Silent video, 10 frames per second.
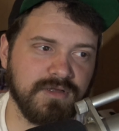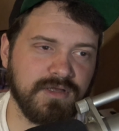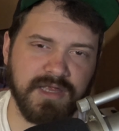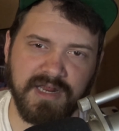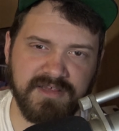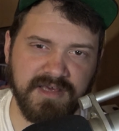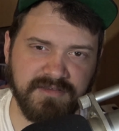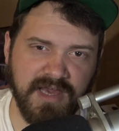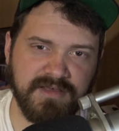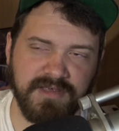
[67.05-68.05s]
Can I say
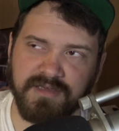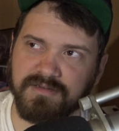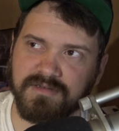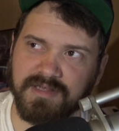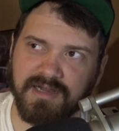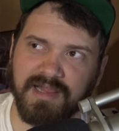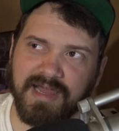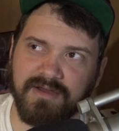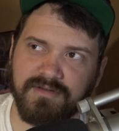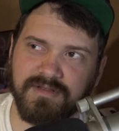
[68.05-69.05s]
sexy? Is that
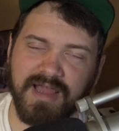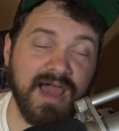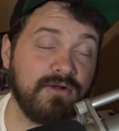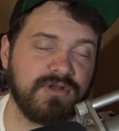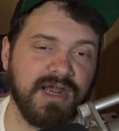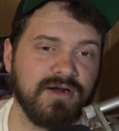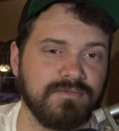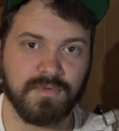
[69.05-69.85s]
allowed? I don't care.